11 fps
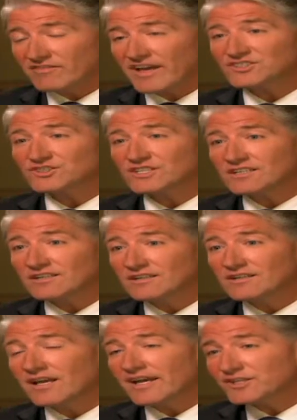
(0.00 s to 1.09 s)
vaccine.
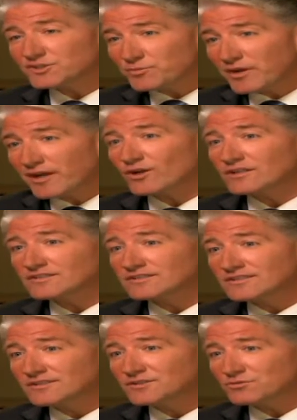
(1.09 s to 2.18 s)
As a parent
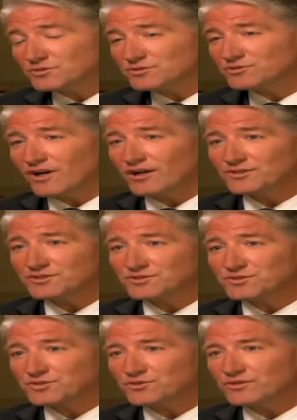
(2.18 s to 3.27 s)
with 2 daughters in
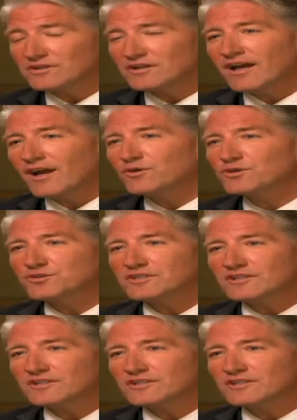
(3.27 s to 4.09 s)
school, how are you